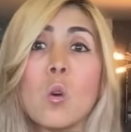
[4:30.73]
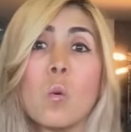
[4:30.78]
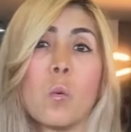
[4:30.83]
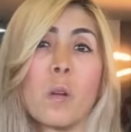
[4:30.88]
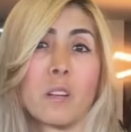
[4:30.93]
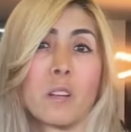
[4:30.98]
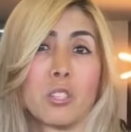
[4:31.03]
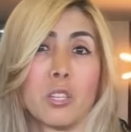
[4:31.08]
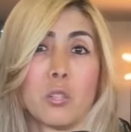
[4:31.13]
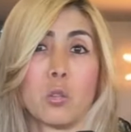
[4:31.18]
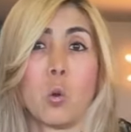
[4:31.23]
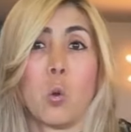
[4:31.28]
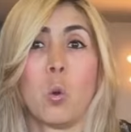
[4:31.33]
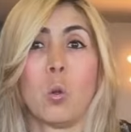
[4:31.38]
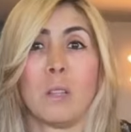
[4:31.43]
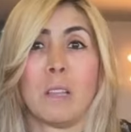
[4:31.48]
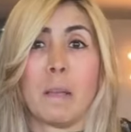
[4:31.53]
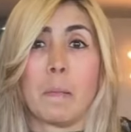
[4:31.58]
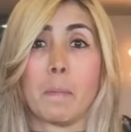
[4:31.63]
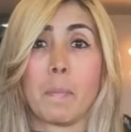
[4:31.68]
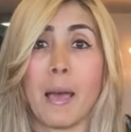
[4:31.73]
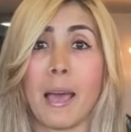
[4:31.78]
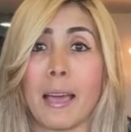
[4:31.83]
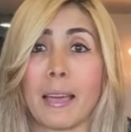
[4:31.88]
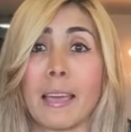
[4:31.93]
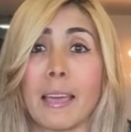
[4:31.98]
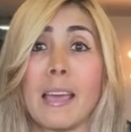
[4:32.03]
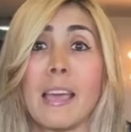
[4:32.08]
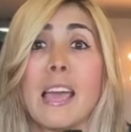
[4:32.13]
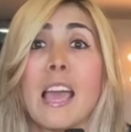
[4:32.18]
we are just holding
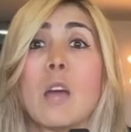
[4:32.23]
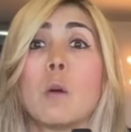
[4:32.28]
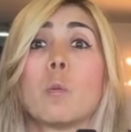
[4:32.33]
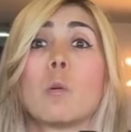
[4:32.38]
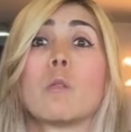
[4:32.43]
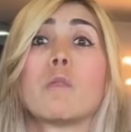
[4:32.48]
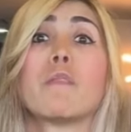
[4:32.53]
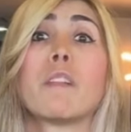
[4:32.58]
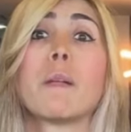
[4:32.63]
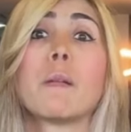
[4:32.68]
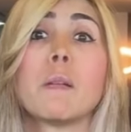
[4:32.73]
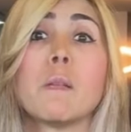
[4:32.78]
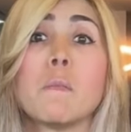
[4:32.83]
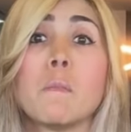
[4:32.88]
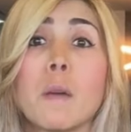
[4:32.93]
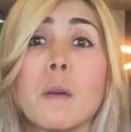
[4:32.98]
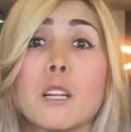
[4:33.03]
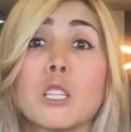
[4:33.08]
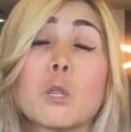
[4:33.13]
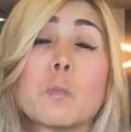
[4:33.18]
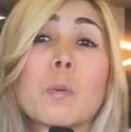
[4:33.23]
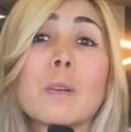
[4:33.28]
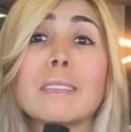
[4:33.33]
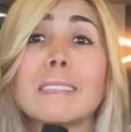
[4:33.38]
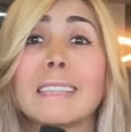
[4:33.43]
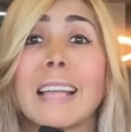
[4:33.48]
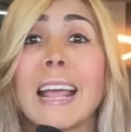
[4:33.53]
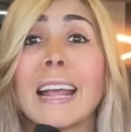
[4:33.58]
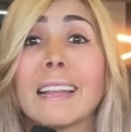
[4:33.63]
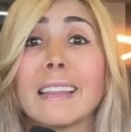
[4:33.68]
back and we're very much
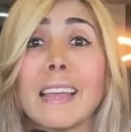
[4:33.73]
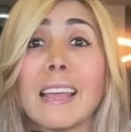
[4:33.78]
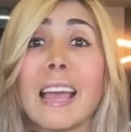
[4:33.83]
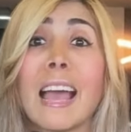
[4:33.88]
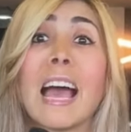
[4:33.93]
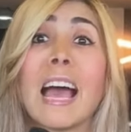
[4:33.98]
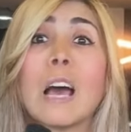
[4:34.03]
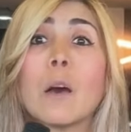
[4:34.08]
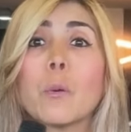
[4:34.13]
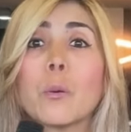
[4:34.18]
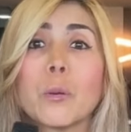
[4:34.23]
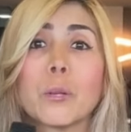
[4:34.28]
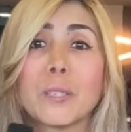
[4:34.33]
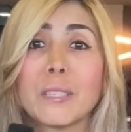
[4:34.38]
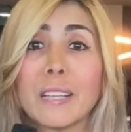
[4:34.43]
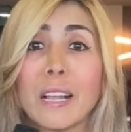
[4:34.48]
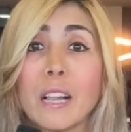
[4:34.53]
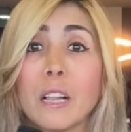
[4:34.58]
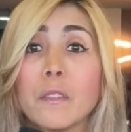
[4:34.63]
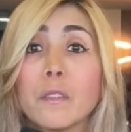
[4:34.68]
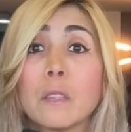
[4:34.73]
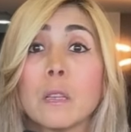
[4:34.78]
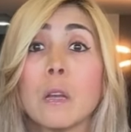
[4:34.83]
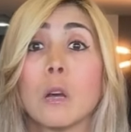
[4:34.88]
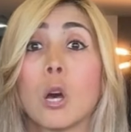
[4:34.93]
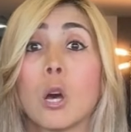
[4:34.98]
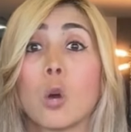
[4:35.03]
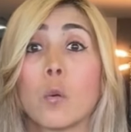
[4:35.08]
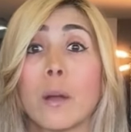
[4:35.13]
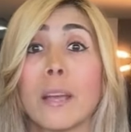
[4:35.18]
protecting ourselves,
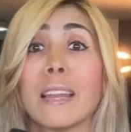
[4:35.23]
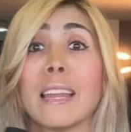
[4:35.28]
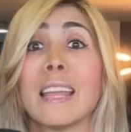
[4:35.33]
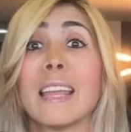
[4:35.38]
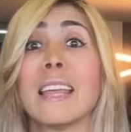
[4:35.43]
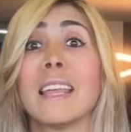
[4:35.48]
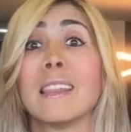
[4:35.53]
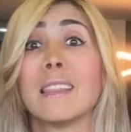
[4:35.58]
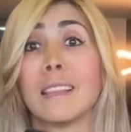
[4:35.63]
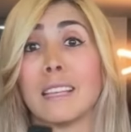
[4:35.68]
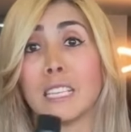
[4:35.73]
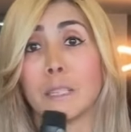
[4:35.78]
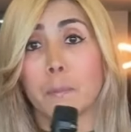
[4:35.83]
all right? In this